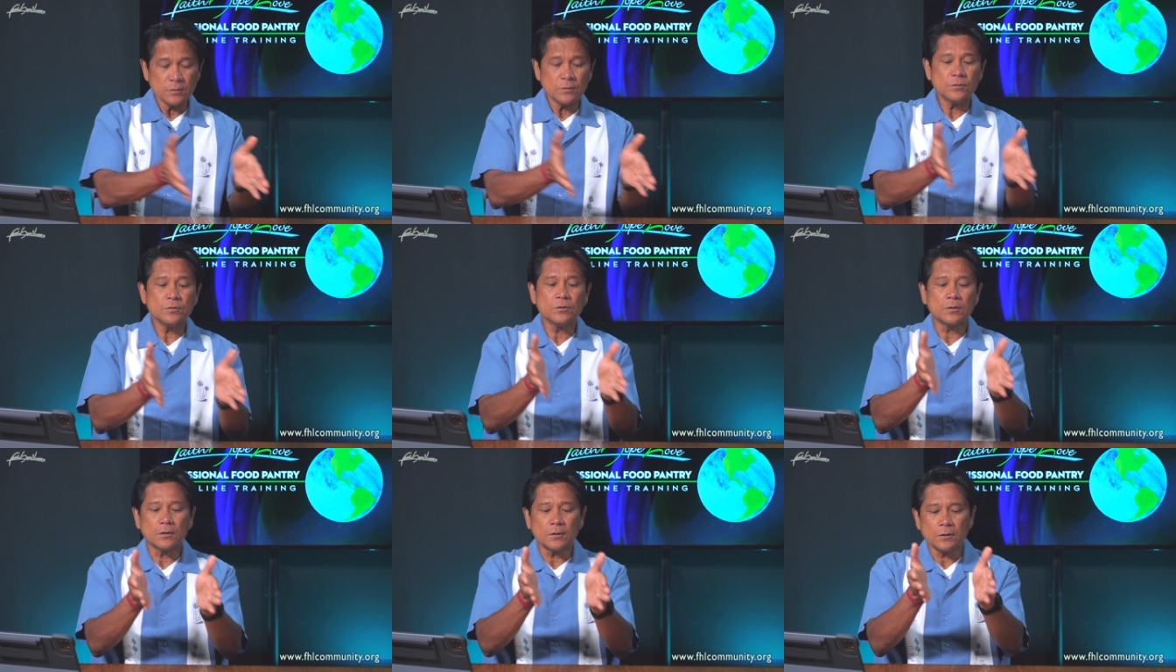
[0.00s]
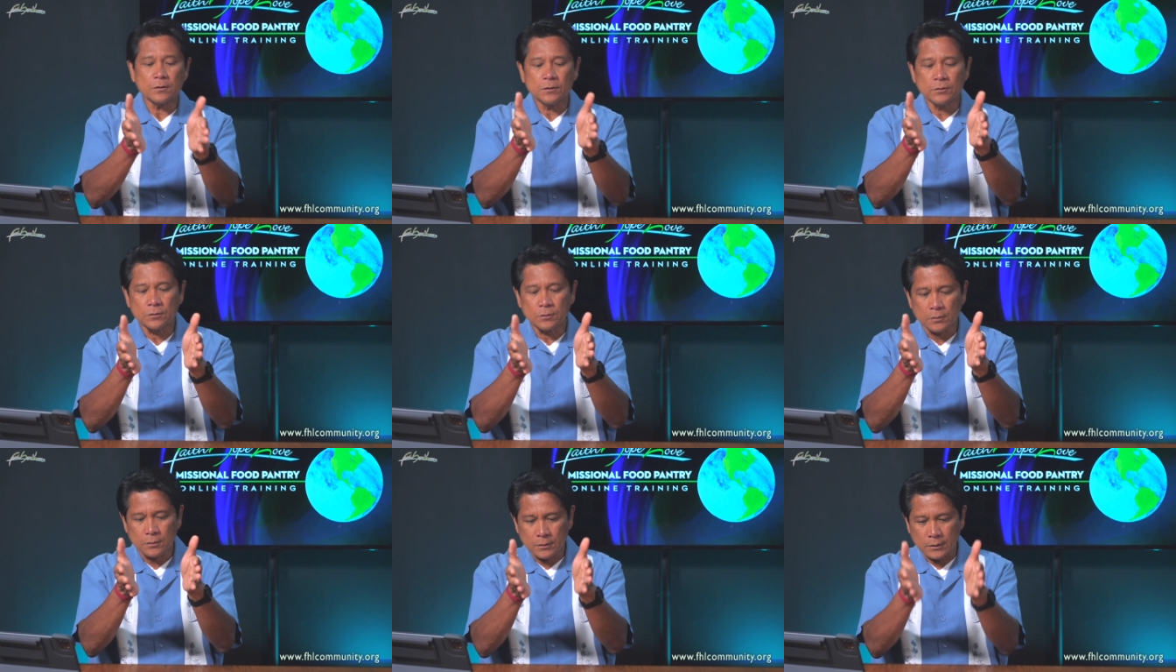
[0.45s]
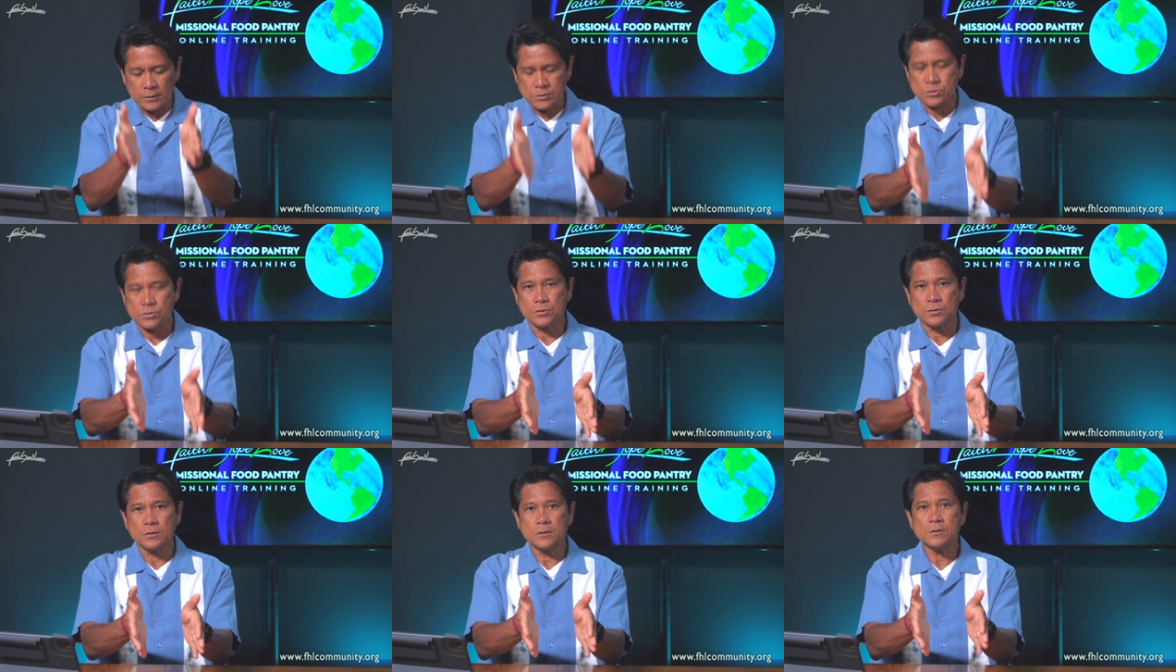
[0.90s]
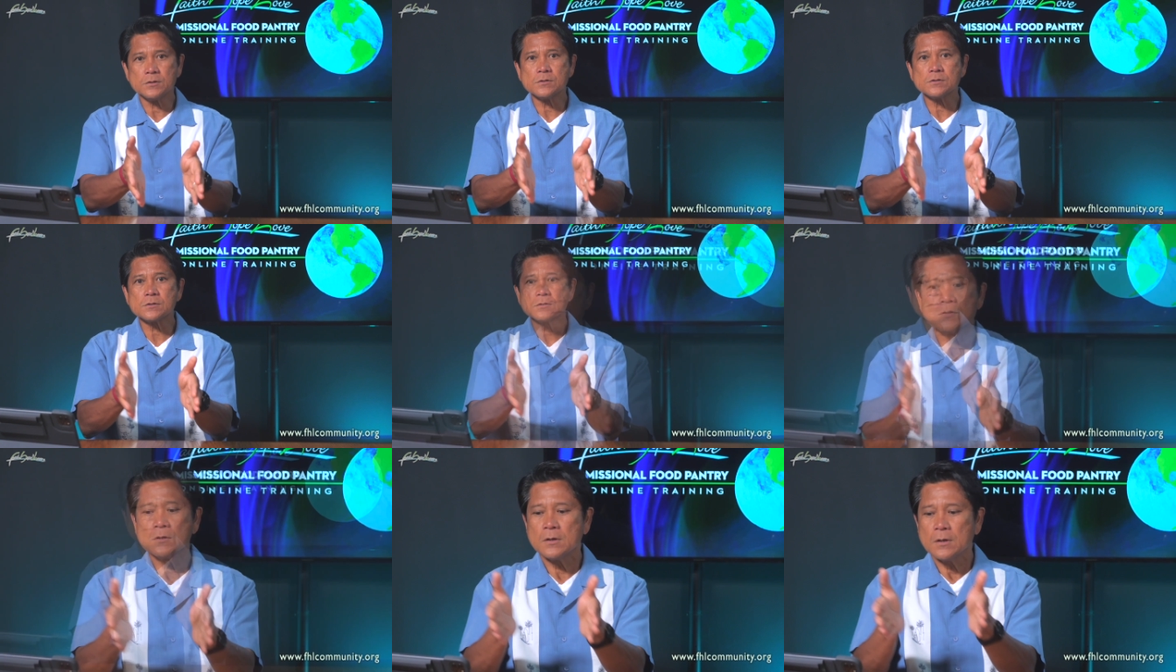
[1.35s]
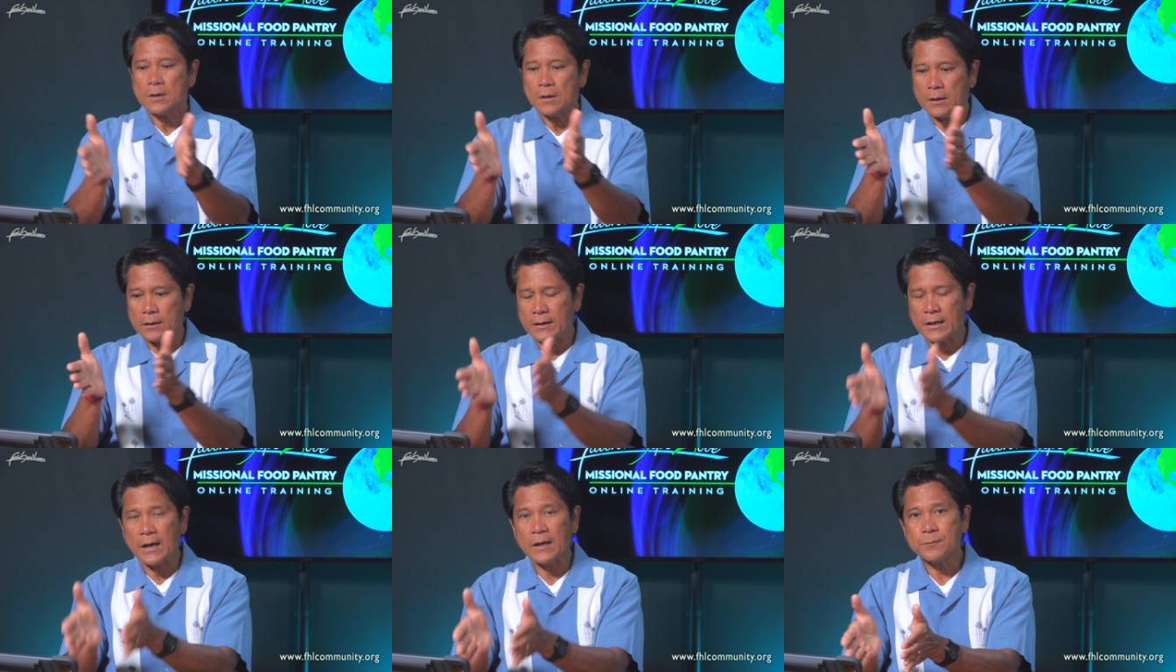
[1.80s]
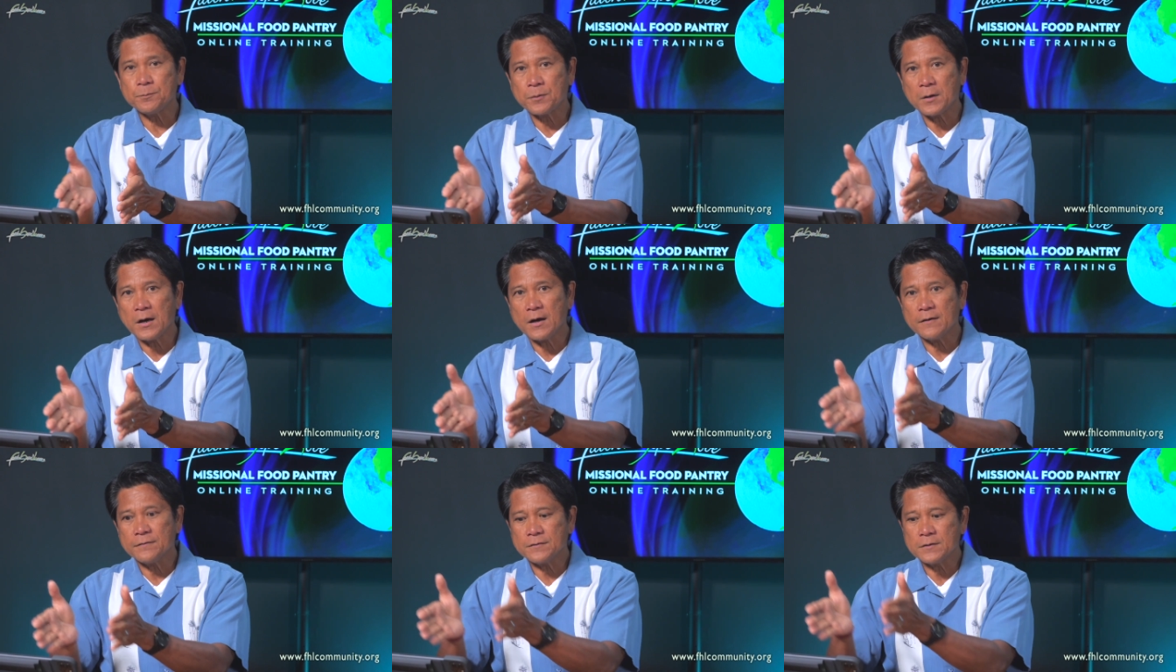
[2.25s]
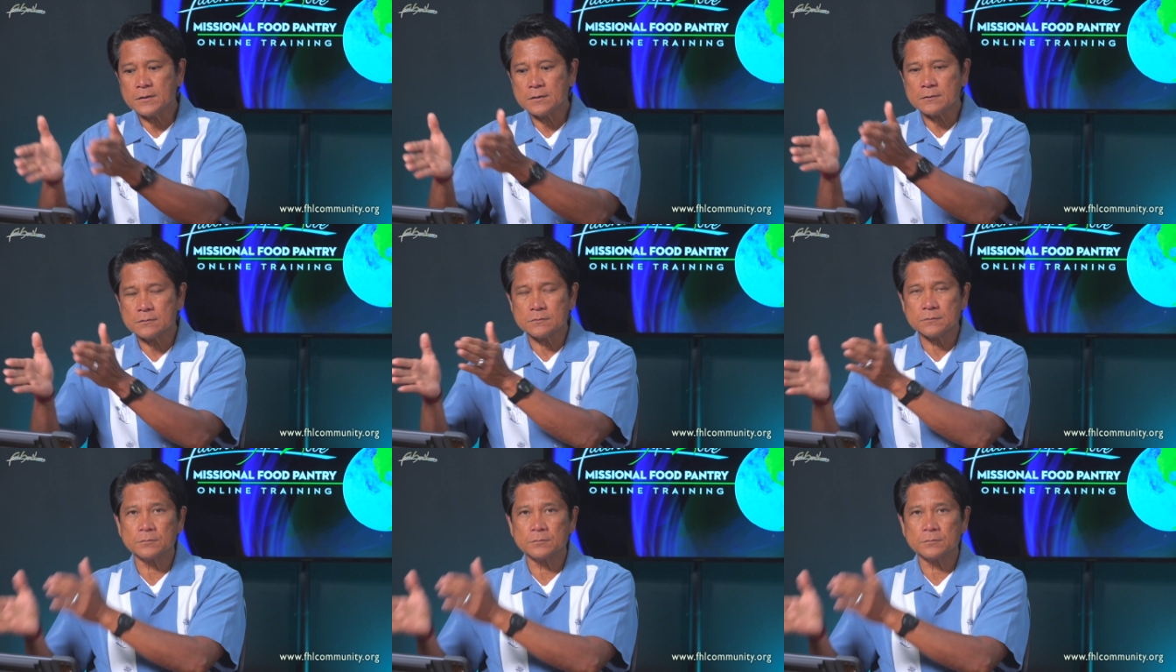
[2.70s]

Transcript: you're a church, a nonprofit,